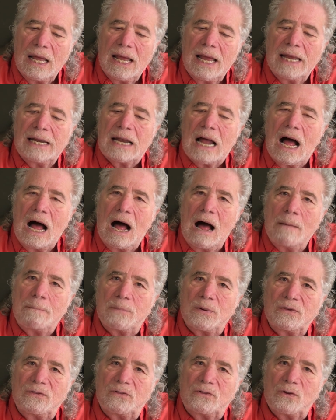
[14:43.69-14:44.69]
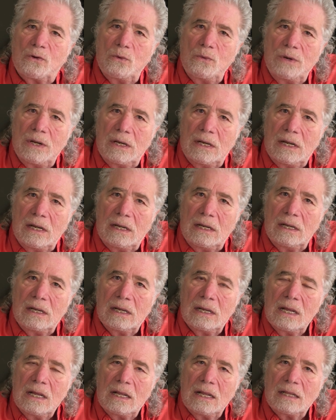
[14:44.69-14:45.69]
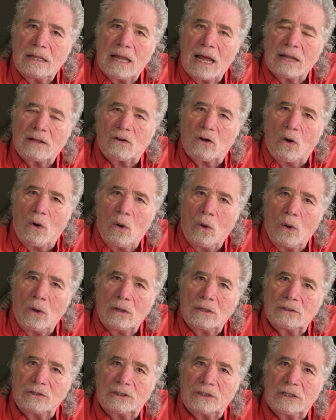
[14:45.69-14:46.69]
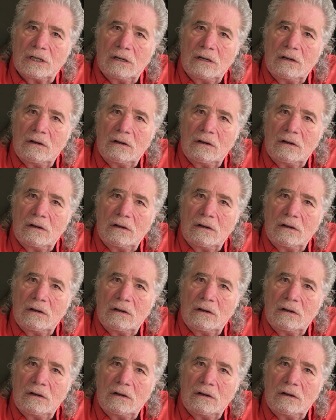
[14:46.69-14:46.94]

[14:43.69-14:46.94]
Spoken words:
an opportunity that calls